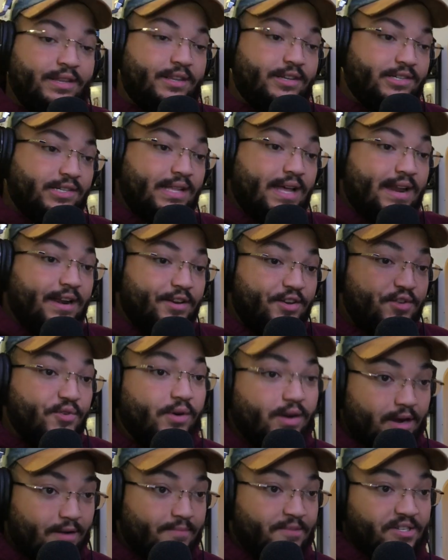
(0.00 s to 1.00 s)
There's a lot of
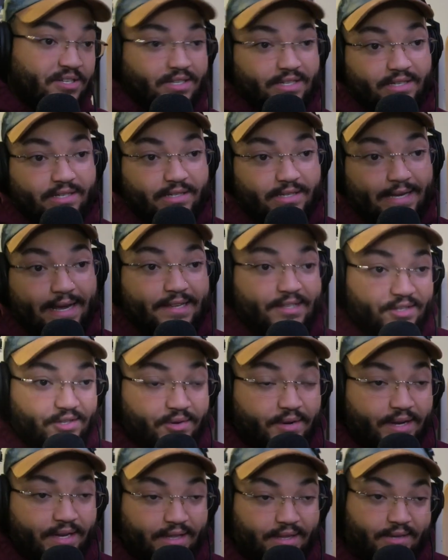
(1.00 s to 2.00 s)
newcomers to
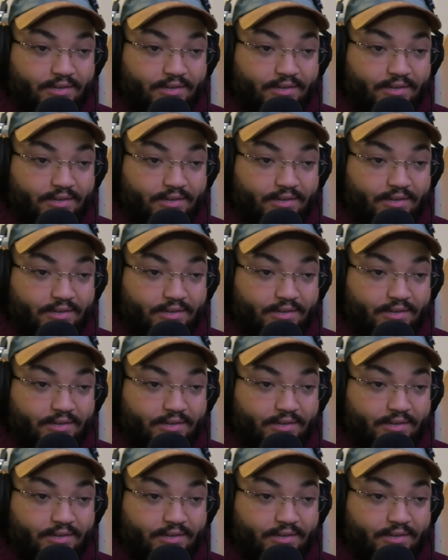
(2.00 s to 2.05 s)
tattooing.